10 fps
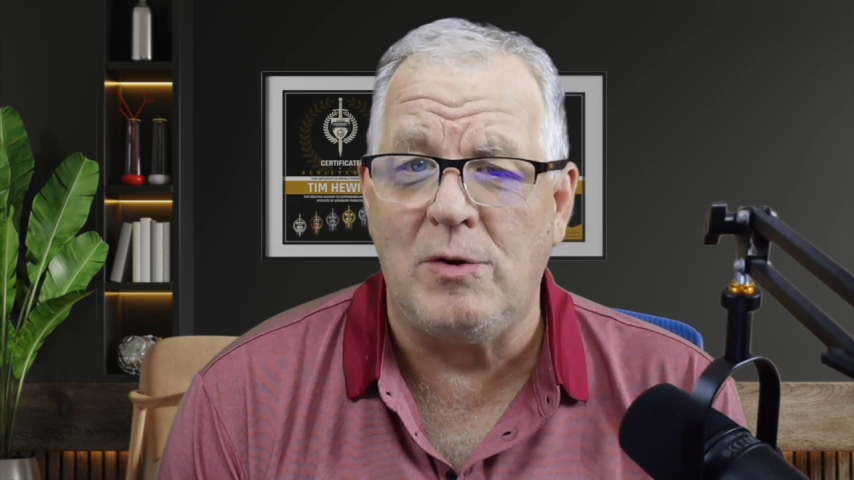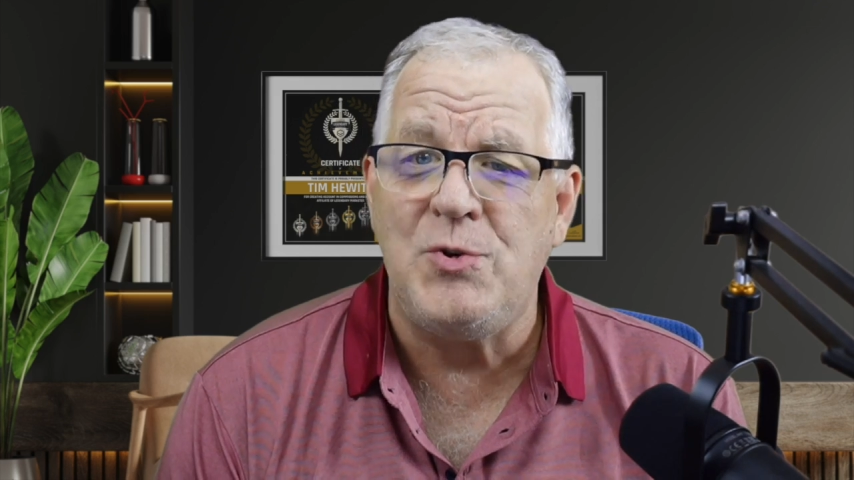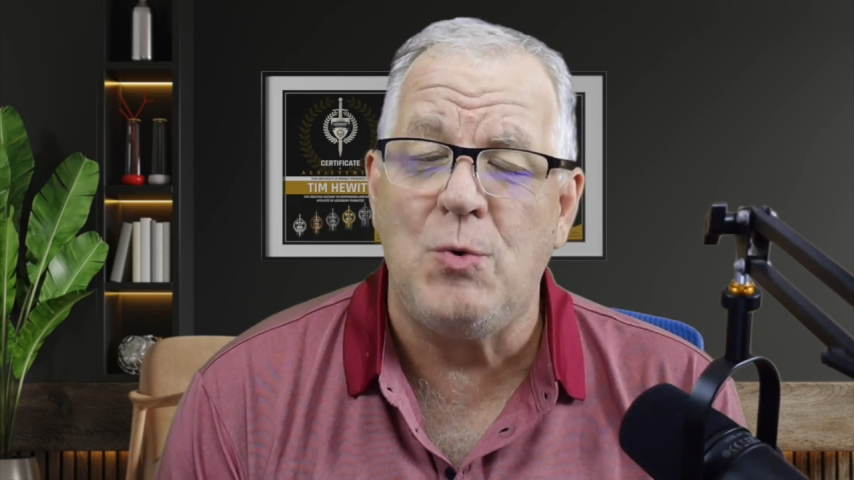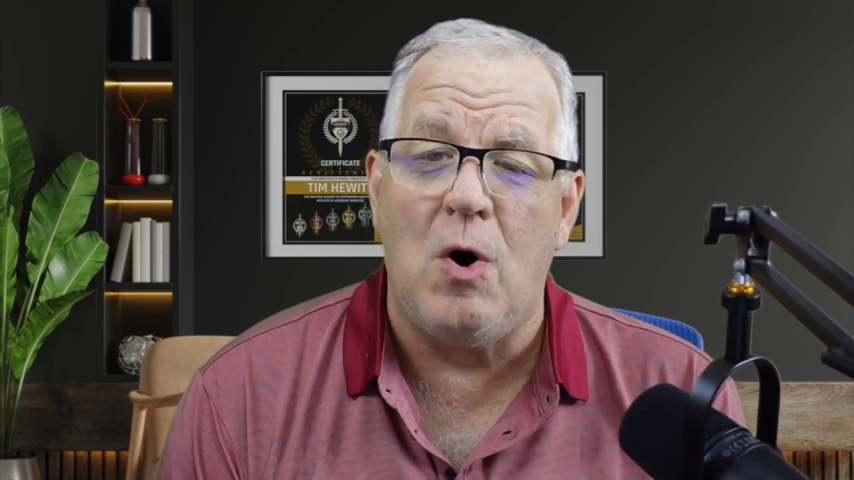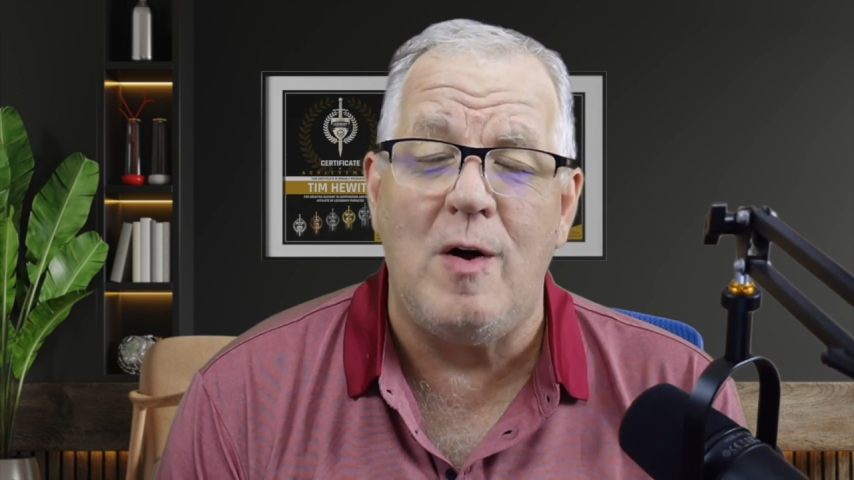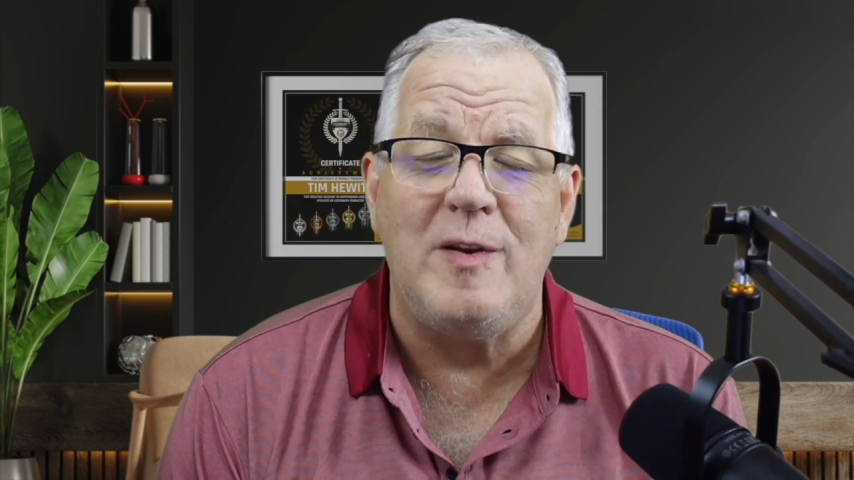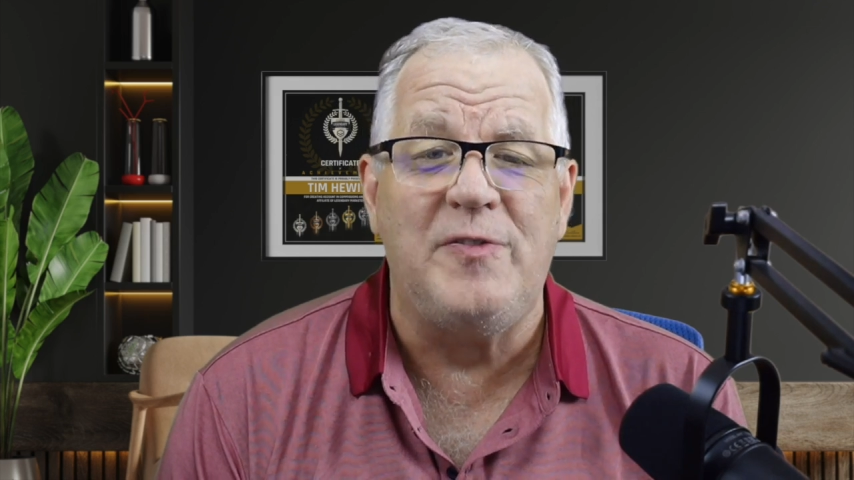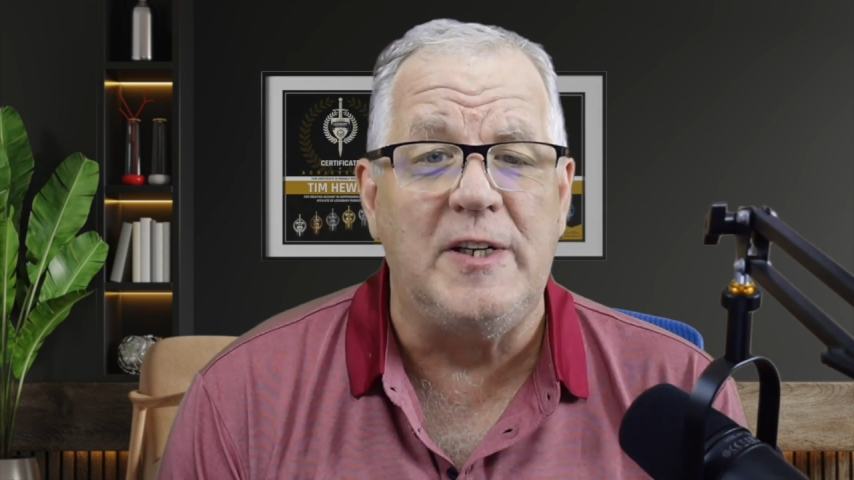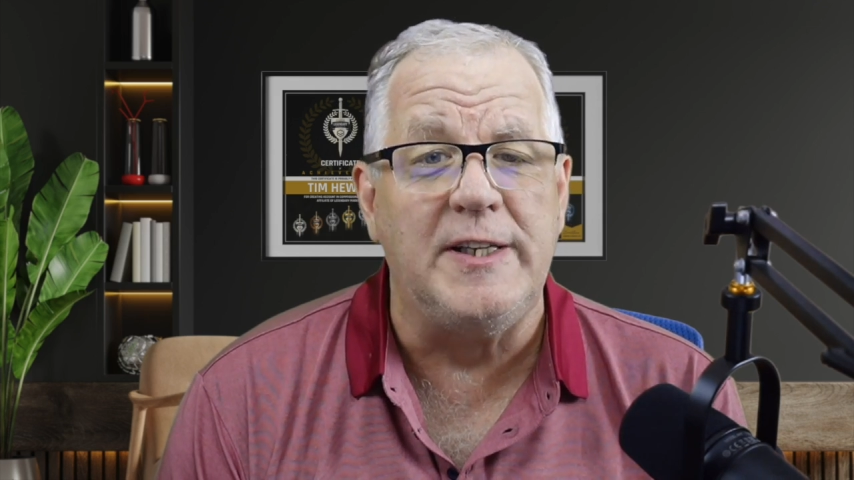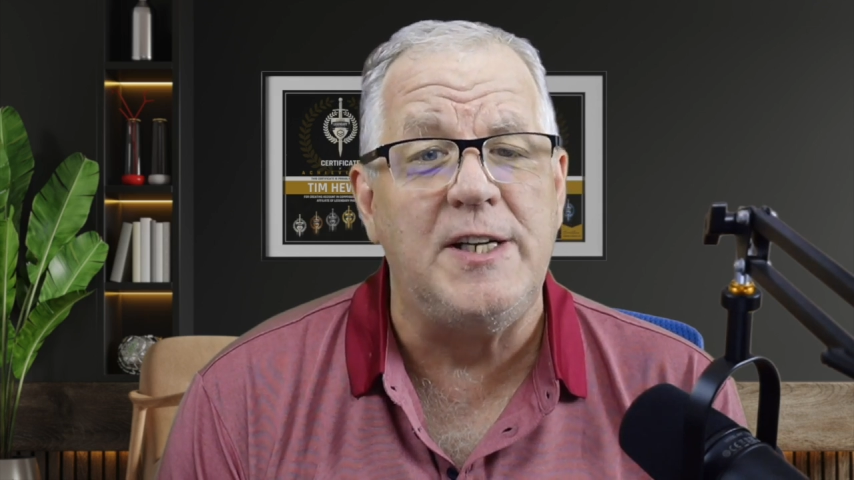to All
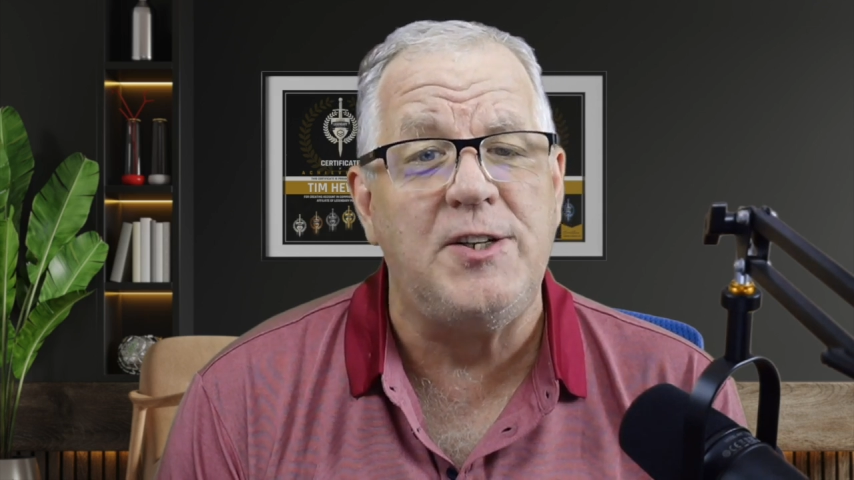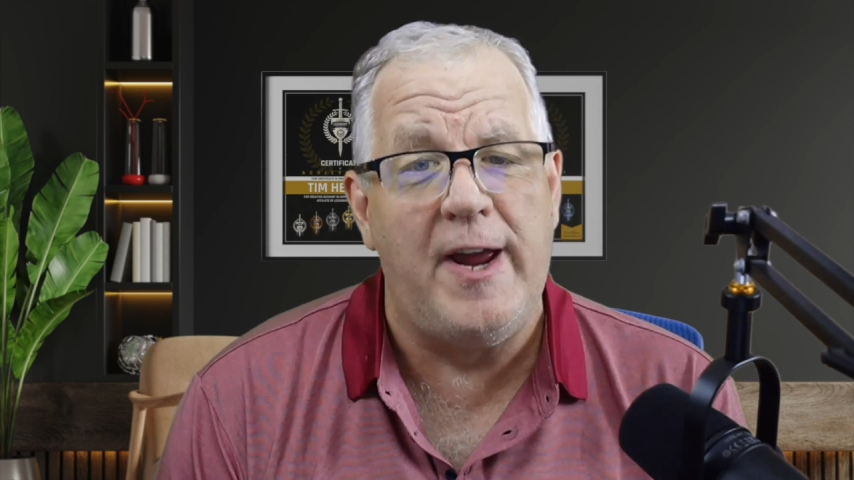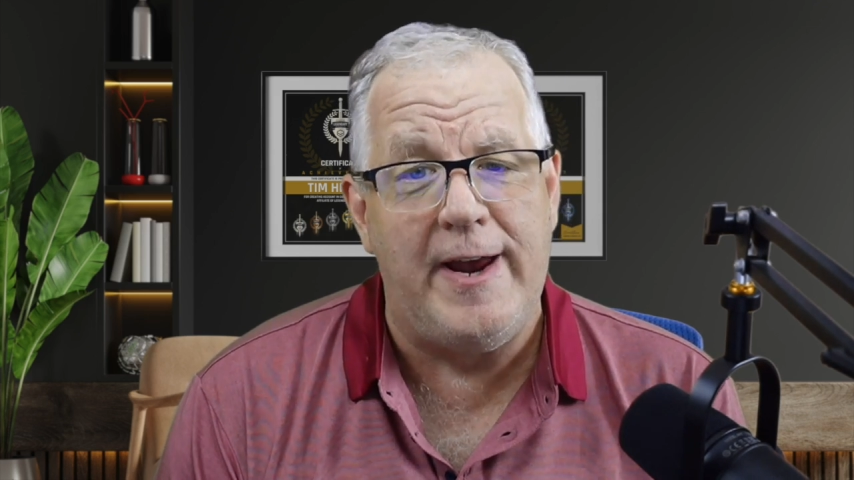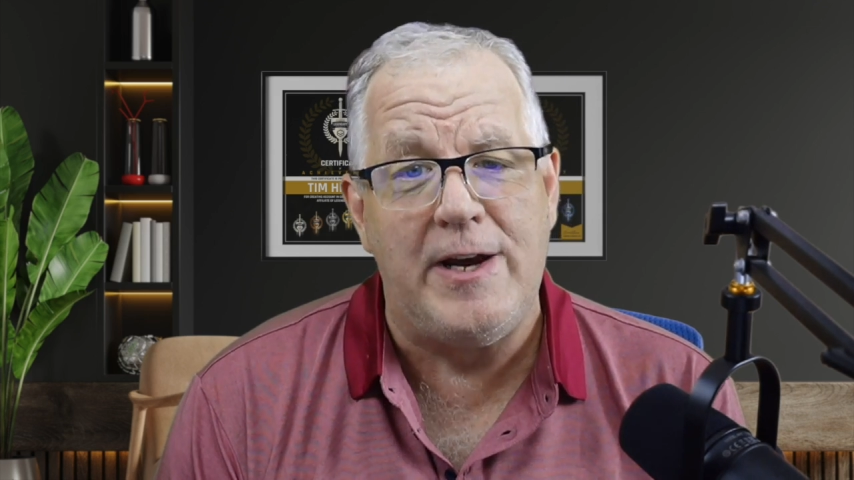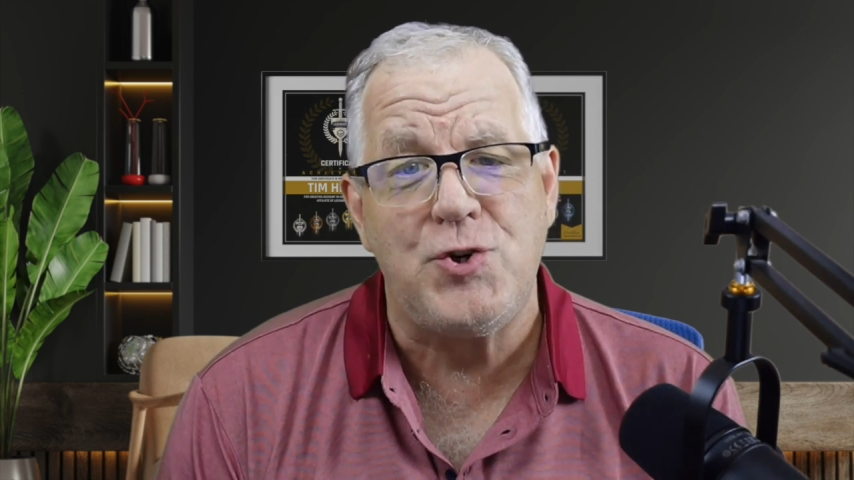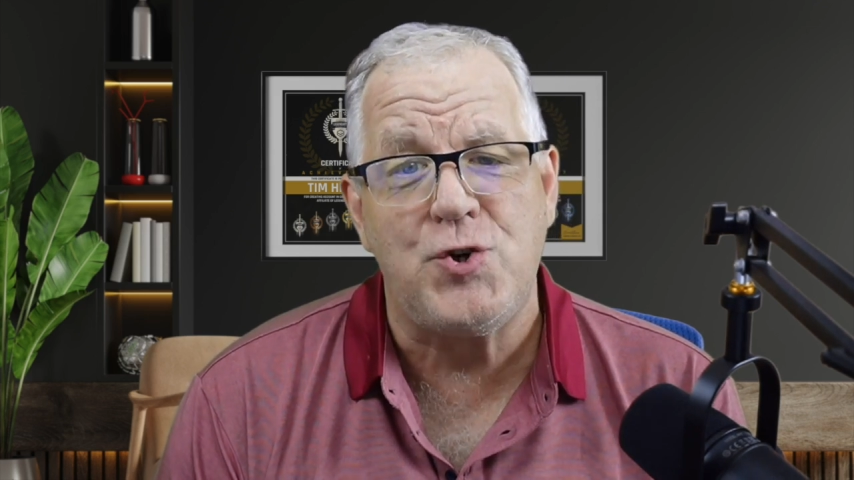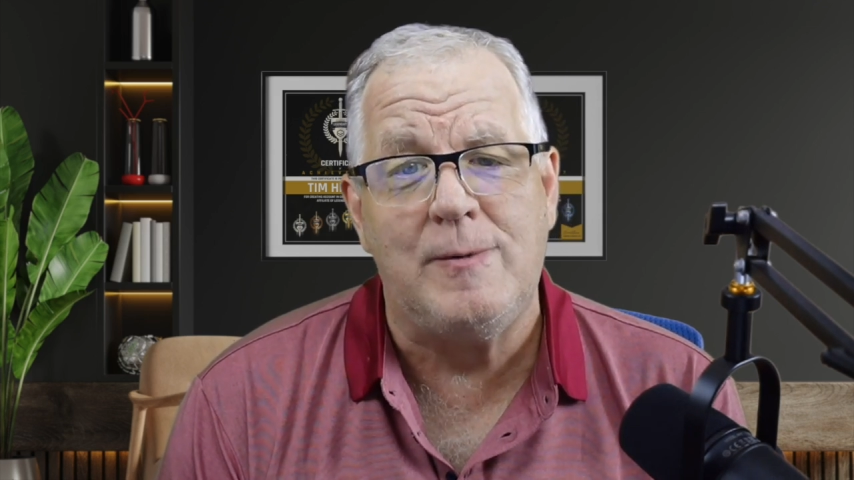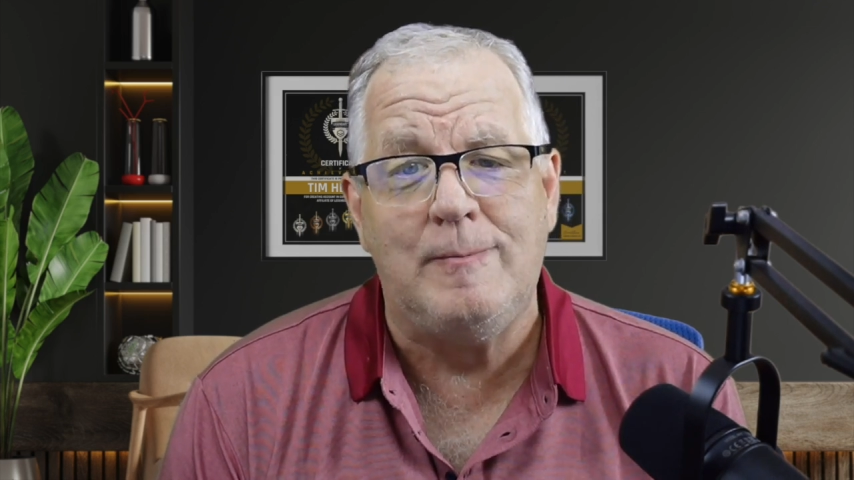Affiliate Cash.